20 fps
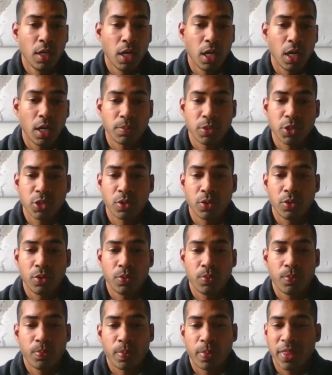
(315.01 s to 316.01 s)

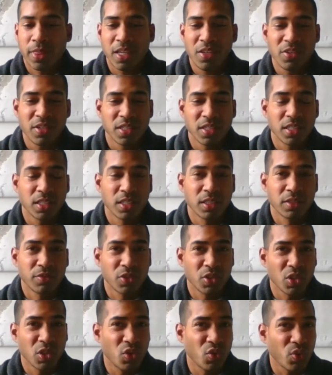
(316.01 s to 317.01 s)
so that you can
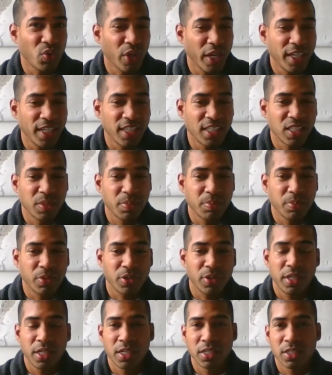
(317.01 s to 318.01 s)
deliver a great
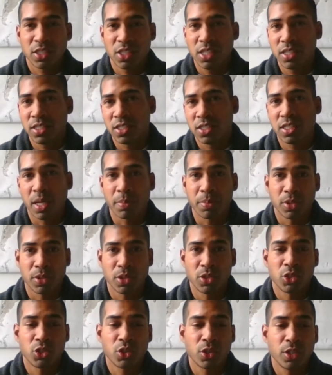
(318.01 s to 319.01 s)
experience each step of the
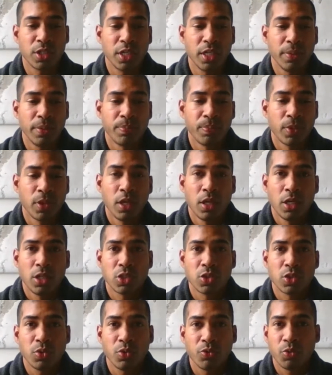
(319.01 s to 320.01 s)
journey.
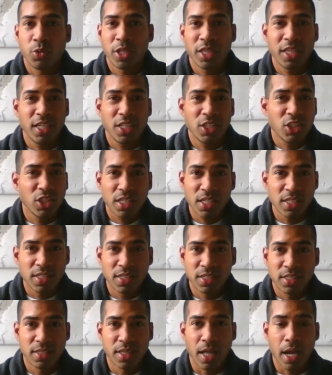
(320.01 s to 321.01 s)
So with each of these
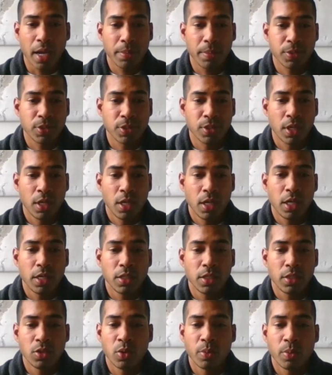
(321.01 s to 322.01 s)
steps,
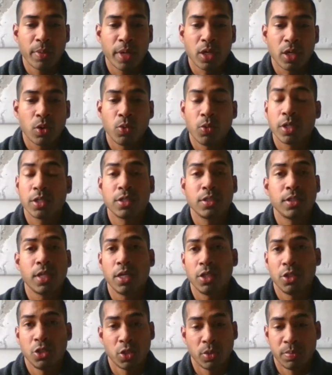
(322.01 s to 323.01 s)
no matter what
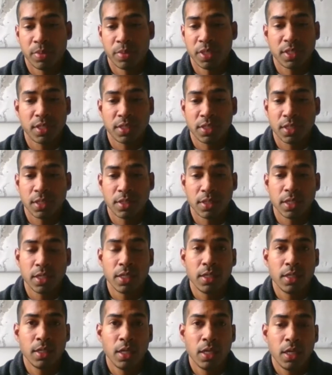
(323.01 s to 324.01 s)
stage your business is
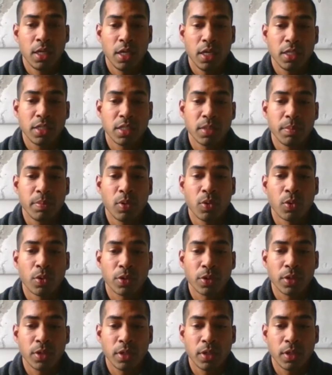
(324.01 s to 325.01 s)
in, it's
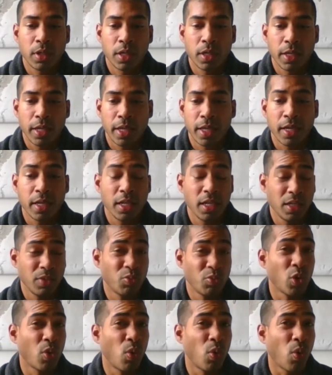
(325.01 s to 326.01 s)
important and it's
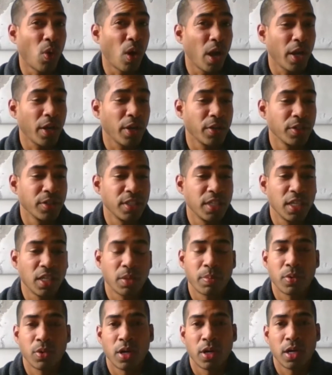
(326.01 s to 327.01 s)
required to get
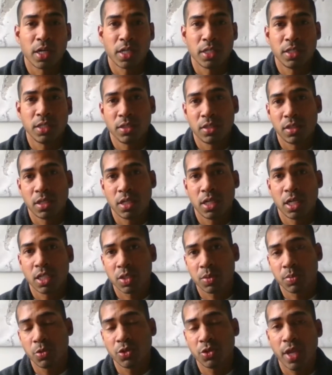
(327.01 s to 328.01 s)
your product into the
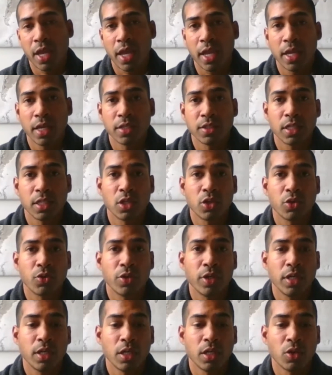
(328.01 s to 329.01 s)
customer's hands and
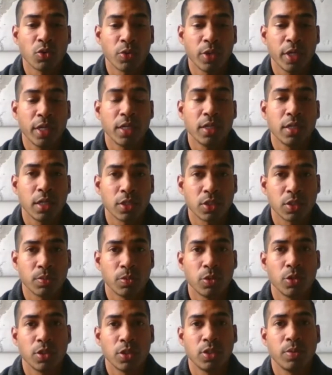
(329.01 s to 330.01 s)
create a great
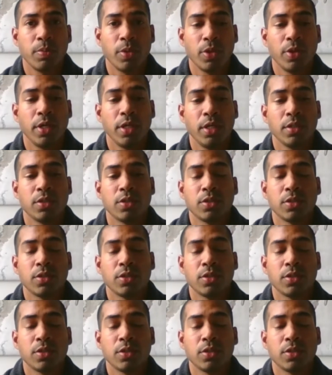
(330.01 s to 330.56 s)
customer experience.